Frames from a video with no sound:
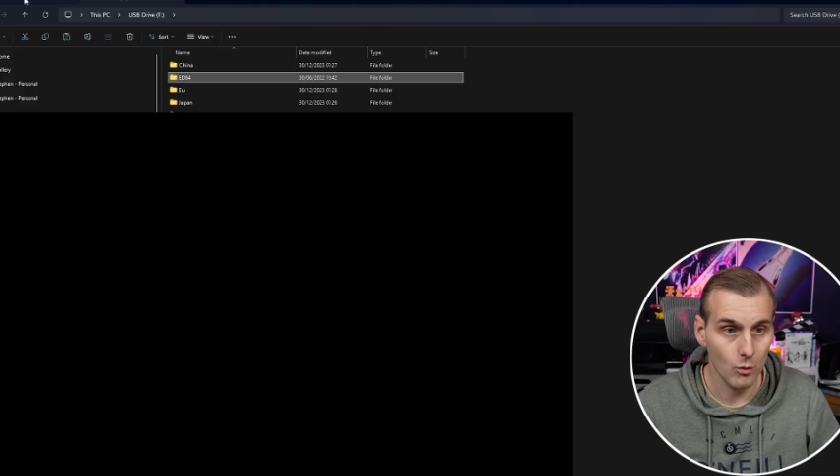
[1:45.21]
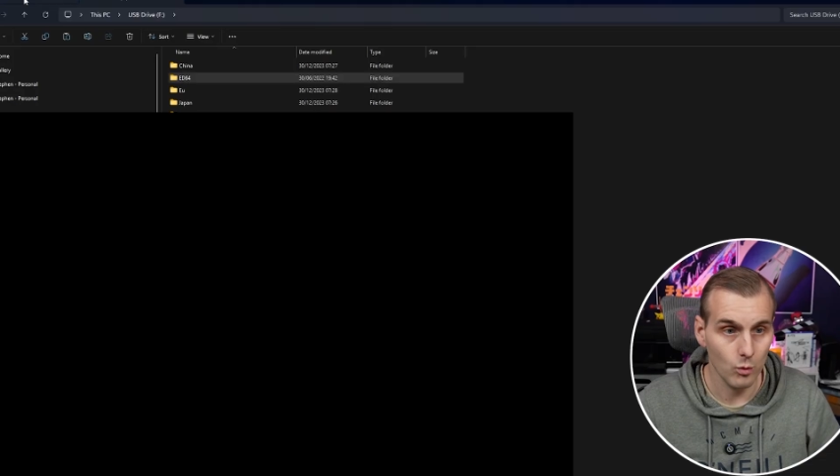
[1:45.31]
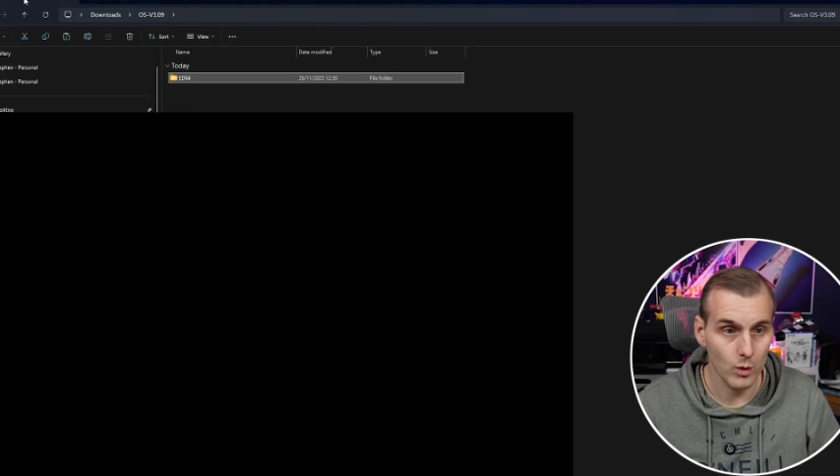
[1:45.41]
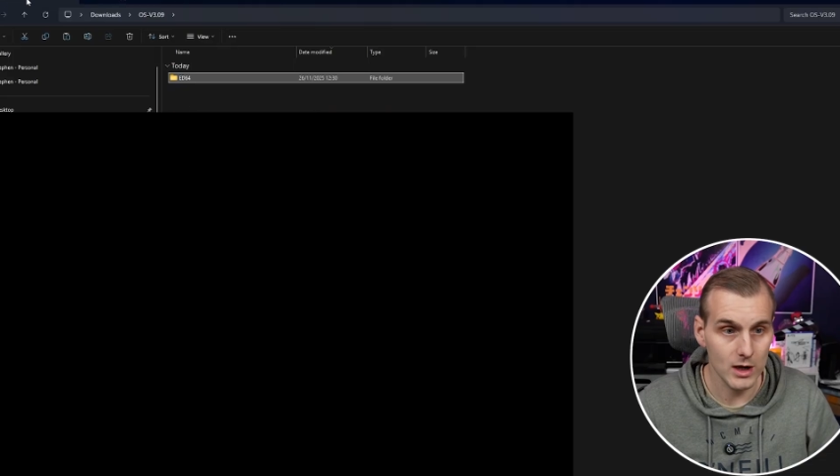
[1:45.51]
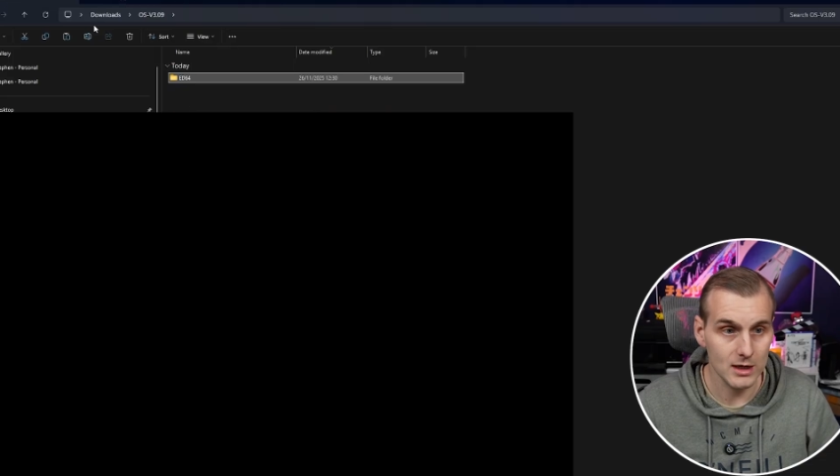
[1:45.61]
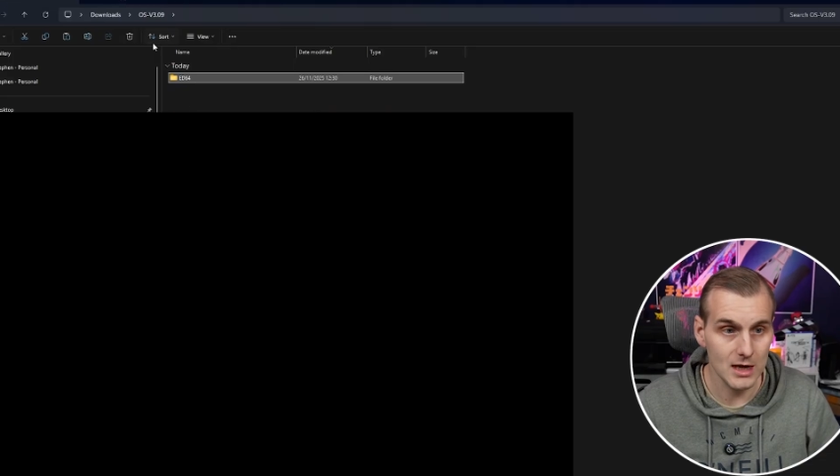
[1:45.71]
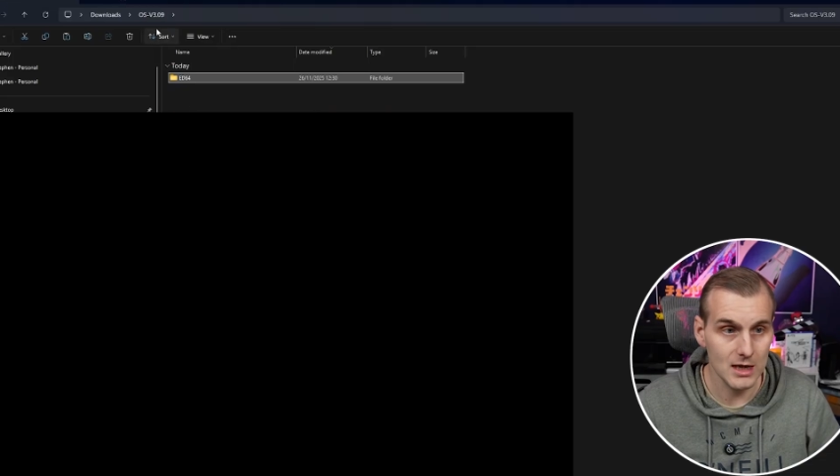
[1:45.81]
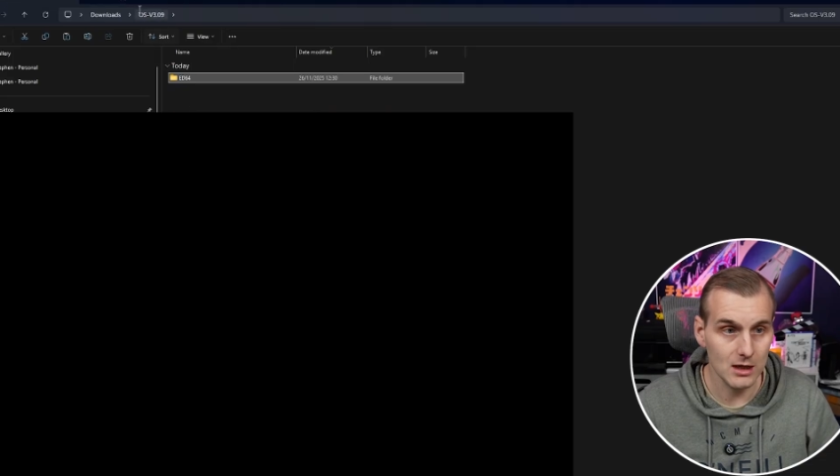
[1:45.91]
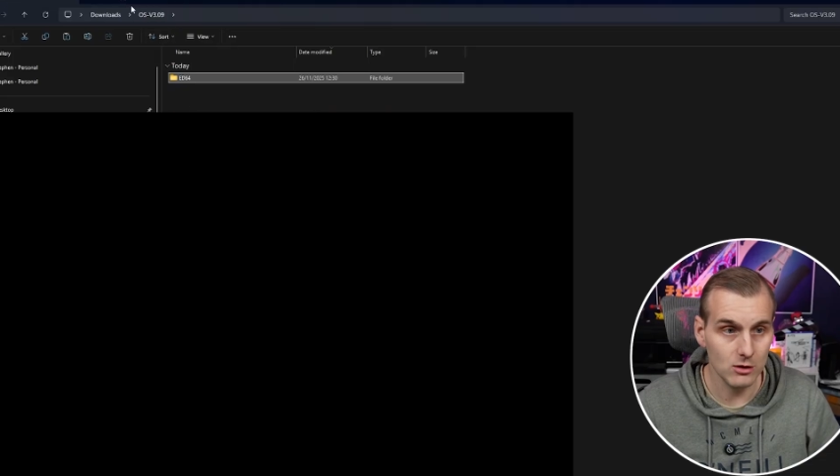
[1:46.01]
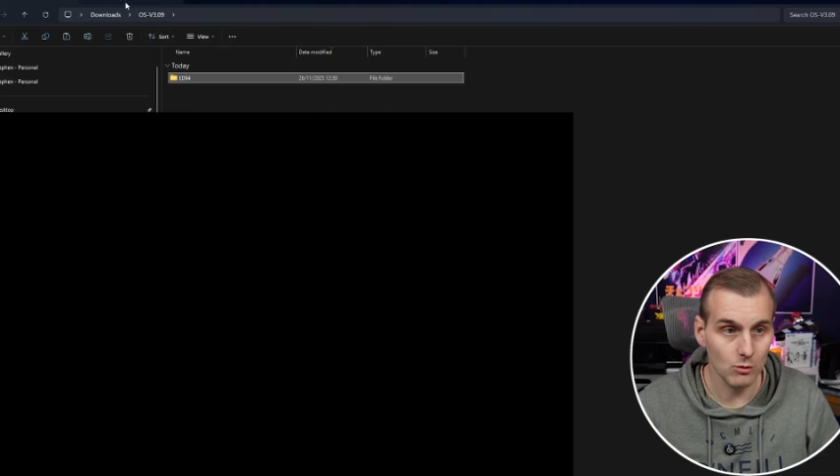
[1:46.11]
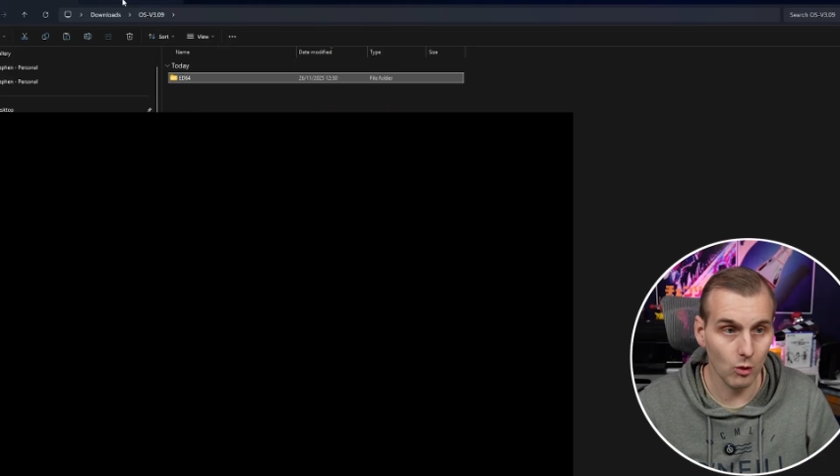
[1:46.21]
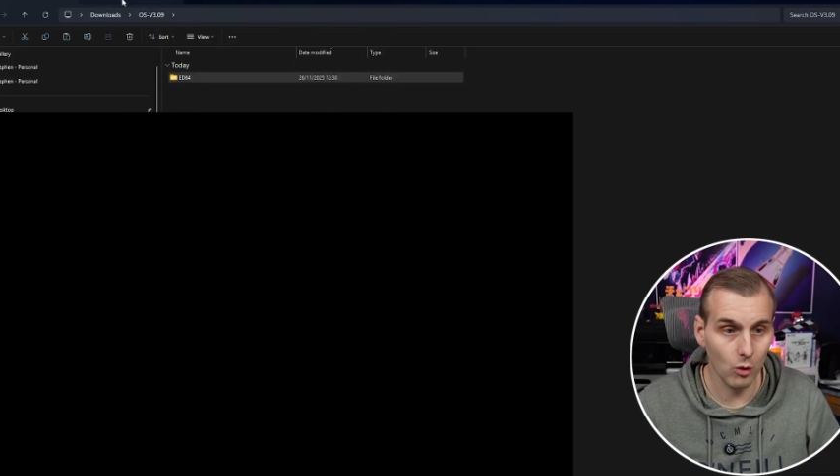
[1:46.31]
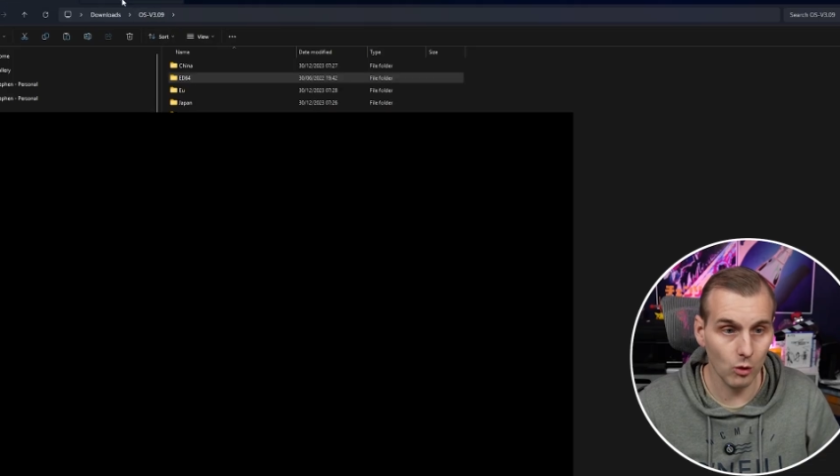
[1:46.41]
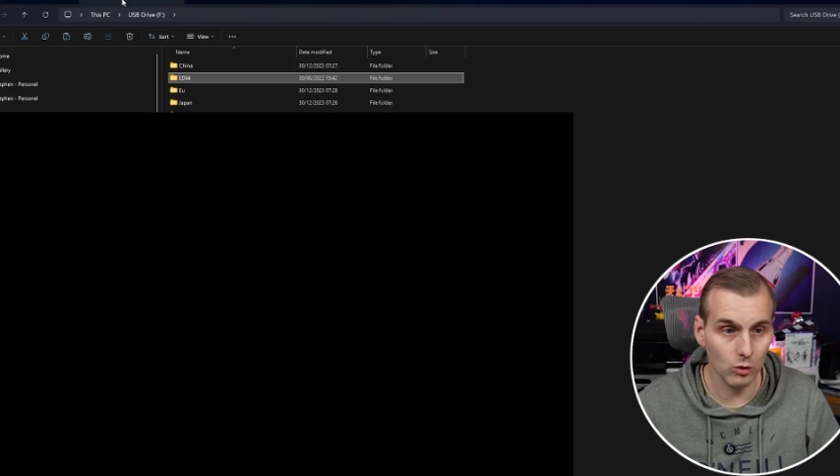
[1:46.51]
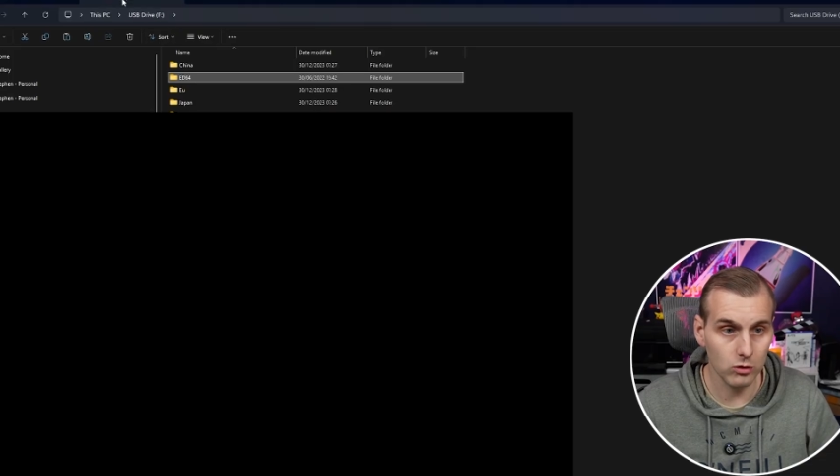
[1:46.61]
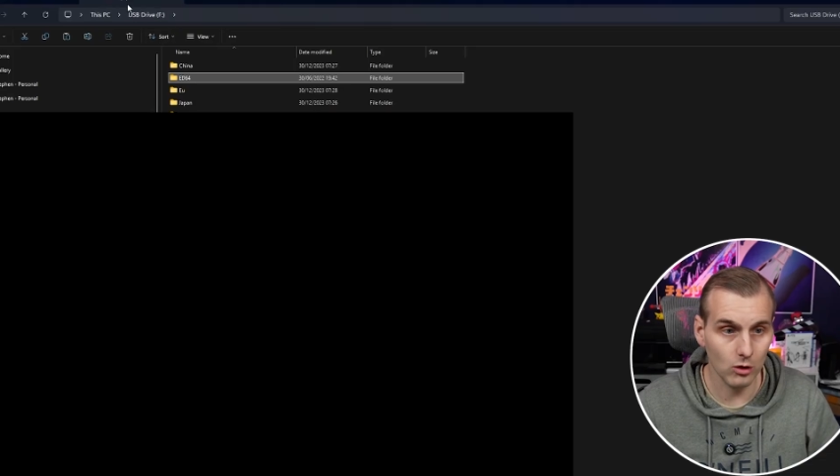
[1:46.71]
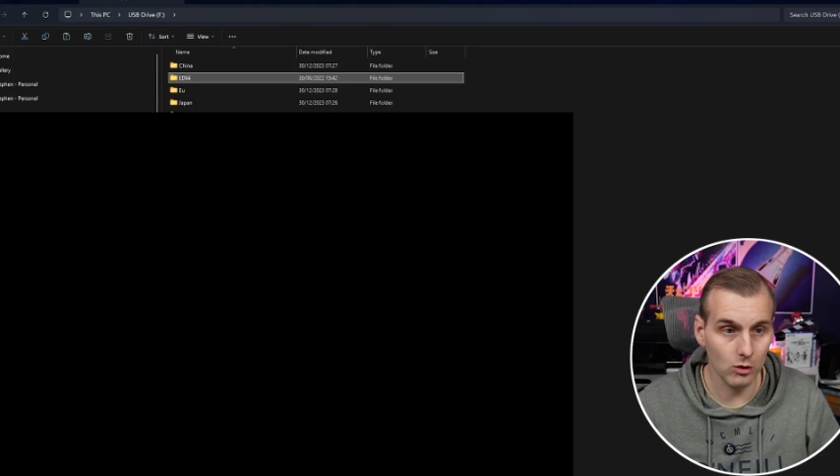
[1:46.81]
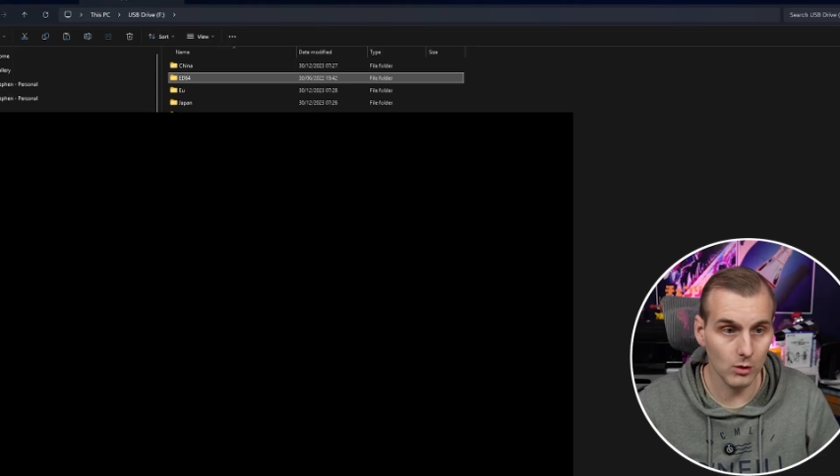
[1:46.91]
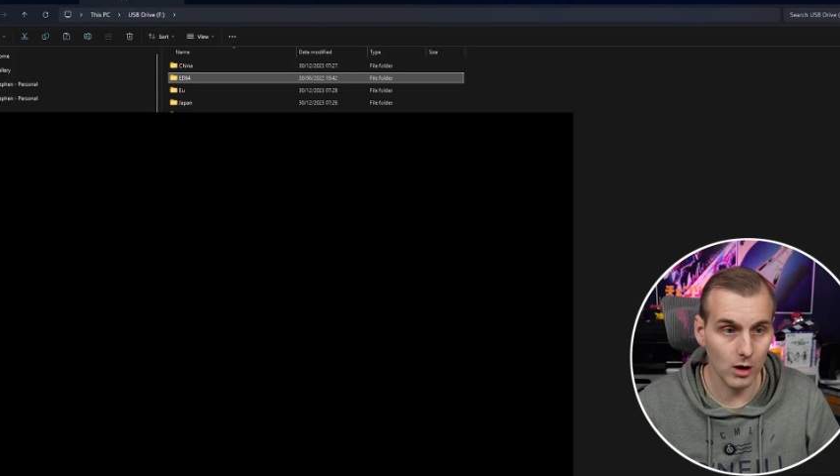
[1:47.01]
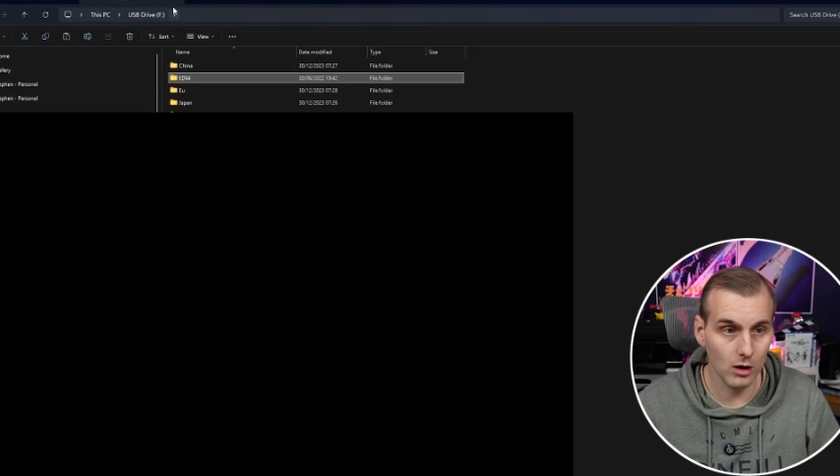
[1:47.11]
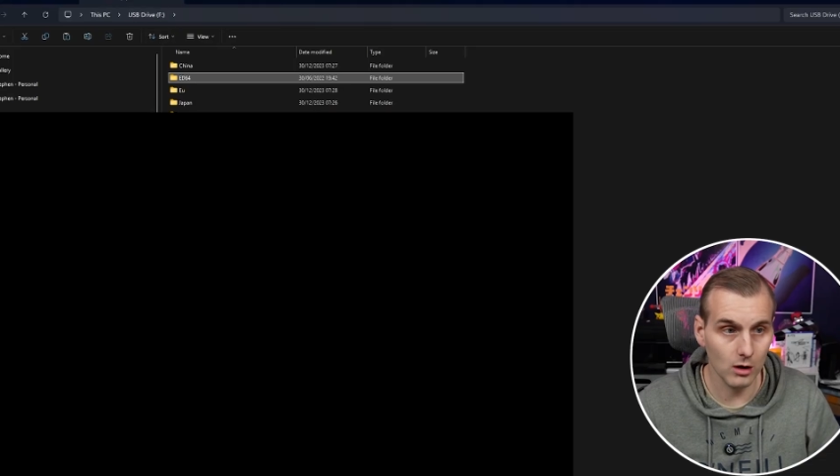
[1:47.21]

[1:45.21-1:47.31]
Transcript: we need to also